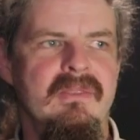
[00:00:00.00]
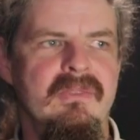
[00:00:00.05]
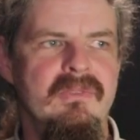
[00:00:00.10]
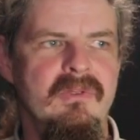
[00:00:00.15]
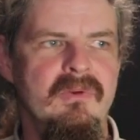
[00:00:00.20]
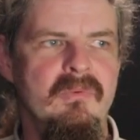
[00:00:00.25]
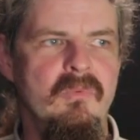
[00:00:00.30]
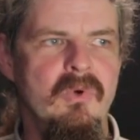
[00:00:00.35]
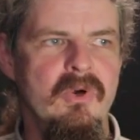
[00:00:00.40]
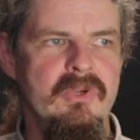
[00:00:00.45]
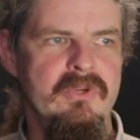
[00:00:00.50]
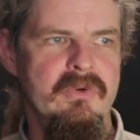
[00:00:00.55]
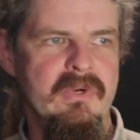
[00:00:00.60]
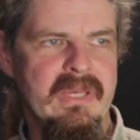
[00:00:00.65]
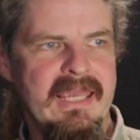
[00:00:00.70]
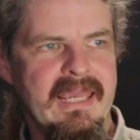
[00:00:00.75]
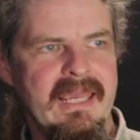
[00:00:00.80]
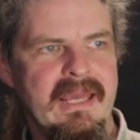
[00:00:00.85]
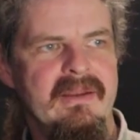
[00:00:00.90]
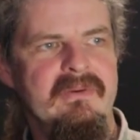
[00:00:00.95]
that what you
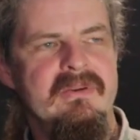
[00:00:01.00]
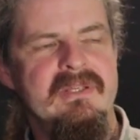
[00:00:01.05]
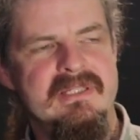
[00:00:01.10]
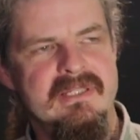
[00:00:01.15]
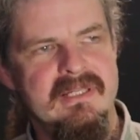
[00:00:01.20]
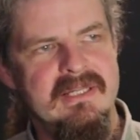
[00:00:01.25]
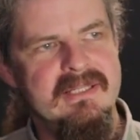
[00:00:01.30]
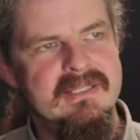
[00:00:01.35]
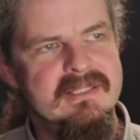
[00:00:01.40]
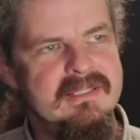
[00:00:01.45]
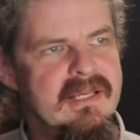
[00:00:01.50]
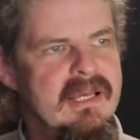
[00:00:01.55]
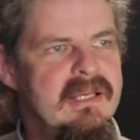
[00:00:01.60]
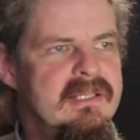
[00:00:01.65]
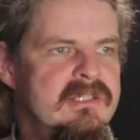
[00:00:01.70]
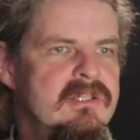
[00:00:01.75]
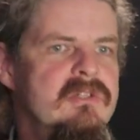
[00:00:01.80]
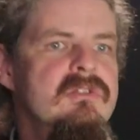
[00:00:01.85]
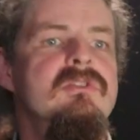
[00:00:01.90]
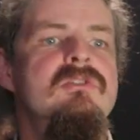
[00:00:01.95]
hear is, is
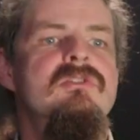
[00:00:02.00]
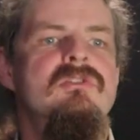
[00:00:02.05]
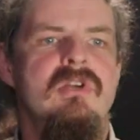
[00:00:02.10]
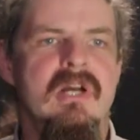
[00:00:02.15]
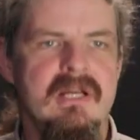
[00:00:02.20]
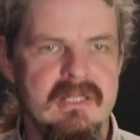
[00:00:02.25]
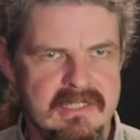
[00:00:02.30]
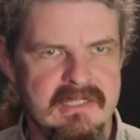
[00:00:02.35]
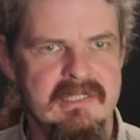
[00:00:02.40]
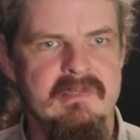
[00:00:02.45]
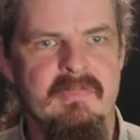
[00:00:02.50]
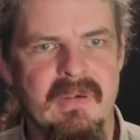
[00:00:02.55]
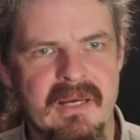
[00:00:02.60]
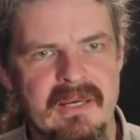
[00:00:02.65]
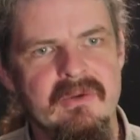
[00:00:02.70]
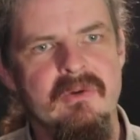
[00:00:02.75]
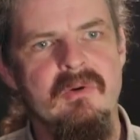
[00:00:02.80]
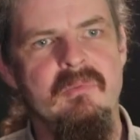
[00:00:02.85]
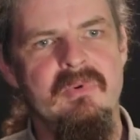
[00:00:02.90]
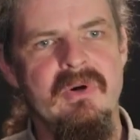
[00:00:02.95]
as constructed by
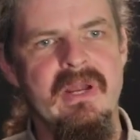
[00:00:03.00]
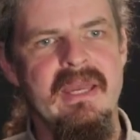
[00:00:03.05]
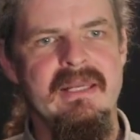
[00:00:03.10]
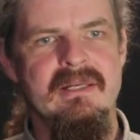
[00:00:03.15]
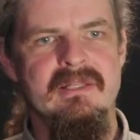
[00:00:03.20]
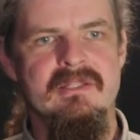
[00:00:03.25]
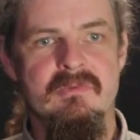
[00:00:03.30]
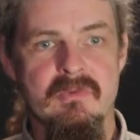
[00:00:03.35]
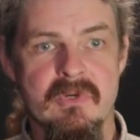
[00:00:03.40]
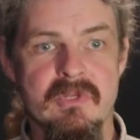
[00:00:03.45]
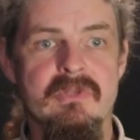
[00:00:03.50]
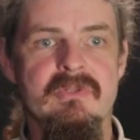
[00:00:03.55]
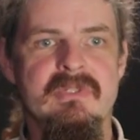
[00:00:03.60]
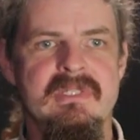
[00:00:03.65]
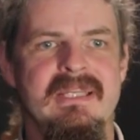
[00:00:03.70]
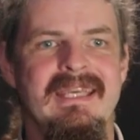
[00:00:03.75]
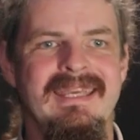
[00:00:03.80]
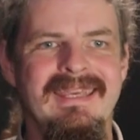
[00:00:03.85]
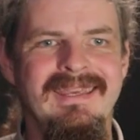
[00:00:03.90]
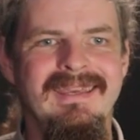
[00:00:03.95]
your brain as what you
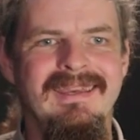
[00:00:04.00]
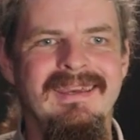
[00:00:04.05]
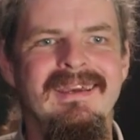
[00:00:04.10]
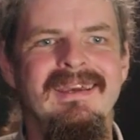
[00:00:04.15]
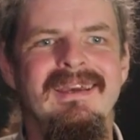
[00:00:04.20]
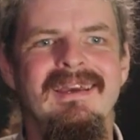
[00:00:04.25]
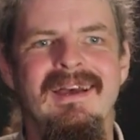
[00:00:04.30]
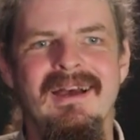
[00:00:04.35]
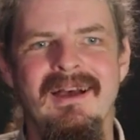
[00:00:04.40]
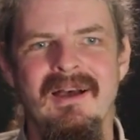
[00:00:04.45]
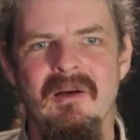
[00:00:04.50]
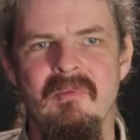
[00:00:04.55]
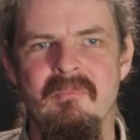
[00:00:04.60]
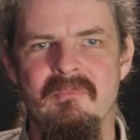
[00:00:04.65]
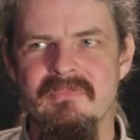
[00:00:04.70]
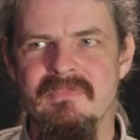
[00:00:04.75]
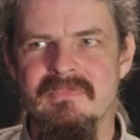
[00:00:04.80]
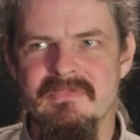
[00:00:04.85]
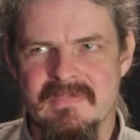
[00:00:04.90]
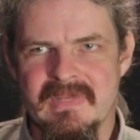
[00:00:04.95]
see
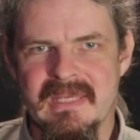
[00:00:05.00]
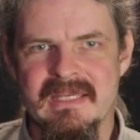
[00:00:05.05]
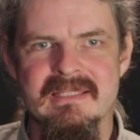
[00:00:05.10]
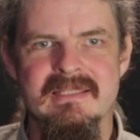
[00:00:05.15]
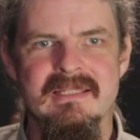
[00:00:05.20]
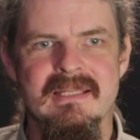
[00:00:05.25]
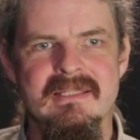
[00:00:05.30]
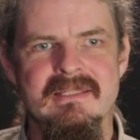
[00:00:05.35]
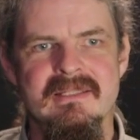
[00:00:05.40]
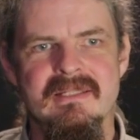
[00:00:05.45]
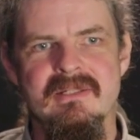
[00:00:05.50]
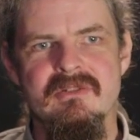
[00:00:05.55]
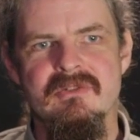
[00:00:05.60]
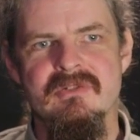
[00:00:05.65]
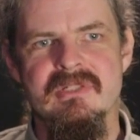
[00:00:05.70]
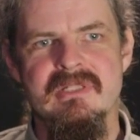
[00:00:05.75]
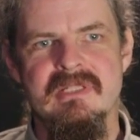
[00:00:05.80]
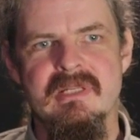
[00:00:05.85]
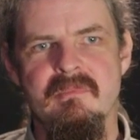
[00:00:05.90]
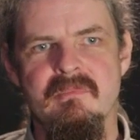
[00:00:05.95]
um, is, is an
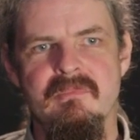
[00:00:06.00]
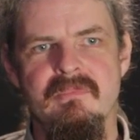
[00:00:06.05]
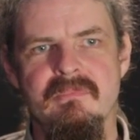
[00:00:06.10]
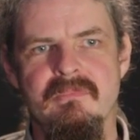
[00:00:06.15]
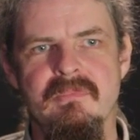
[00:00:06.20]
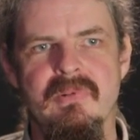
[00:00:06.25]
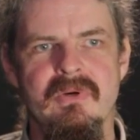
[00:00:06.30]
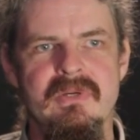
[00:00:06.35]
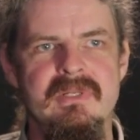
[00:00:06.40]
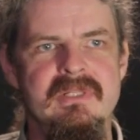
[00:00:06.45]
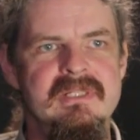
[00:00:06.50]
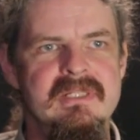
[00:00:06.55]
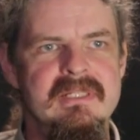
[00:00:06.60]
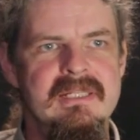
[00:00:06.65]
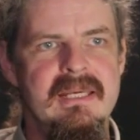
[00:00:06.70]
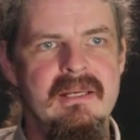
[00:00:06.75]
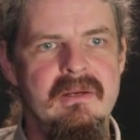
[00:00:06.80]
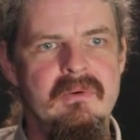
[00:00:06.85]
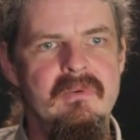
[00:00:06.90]
interesting point to take